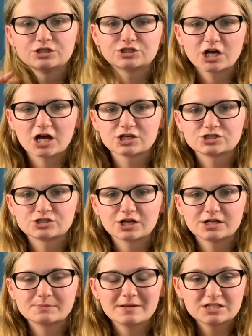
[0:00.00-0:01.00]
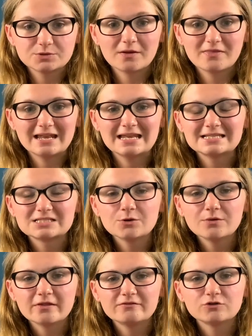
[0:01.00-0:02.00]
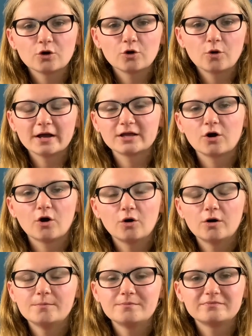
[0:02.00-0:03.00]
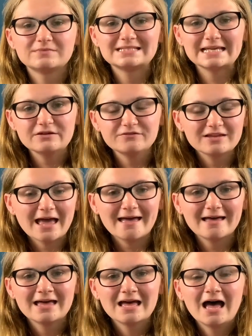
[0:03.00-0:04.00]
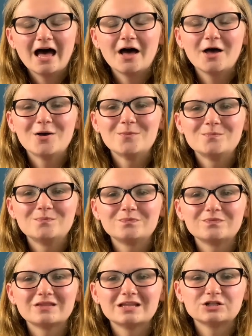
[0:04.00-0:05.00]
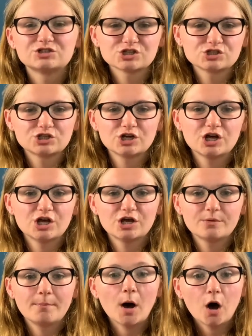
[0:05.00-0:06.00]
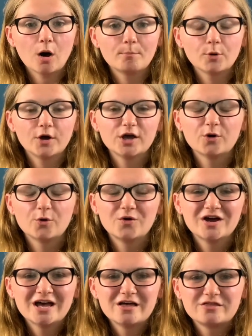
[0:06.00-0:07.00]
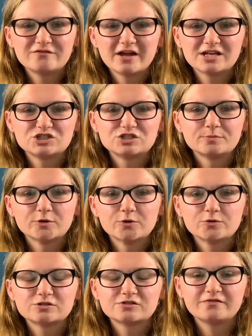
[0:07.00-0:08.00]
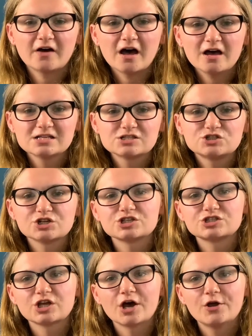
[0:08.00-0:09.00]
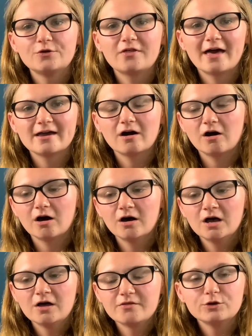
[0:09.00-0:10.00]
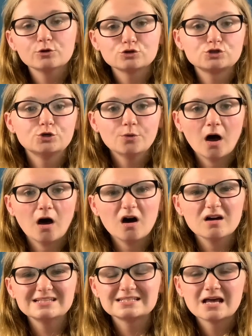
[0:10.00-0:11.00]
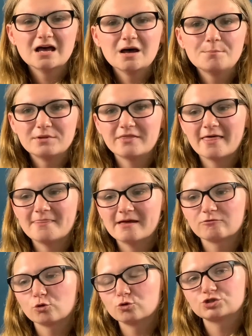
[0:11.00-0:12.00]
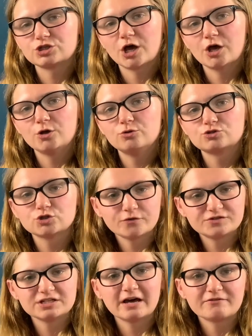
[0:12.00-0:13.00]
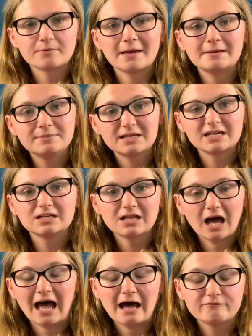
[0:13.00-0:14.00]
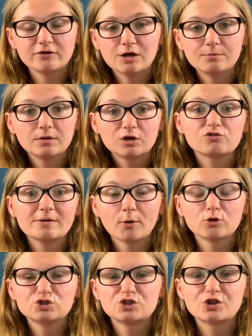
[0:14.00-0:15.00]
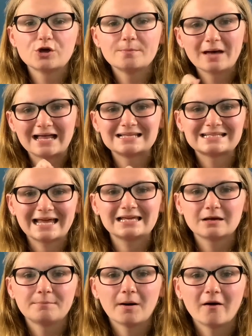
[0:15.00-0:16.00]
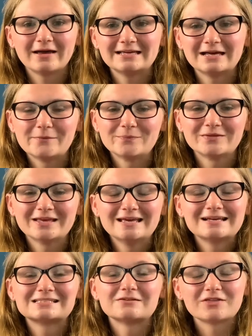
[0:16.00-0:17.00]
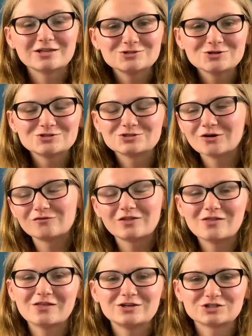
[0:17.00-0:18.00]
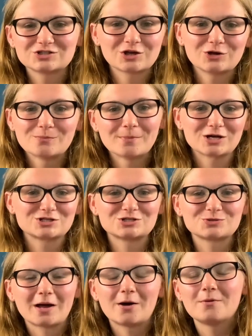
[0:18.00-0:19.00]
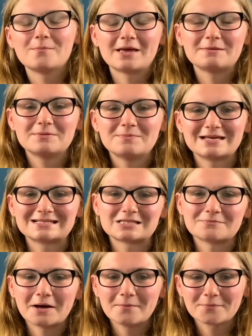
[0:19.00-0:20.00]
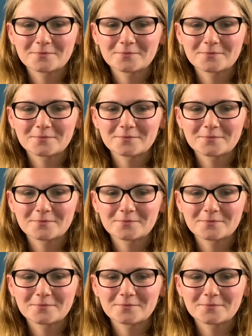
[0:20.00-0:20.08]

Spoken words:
just, especially when they're little and they've not quite got teeth yet, just to part boil the vegetables first, just so they're not too hard, but then they're also soft enough that baby can have grip onto them and take a bite. Because if they're too soft, then they're just going to mush as well when baby picks them up.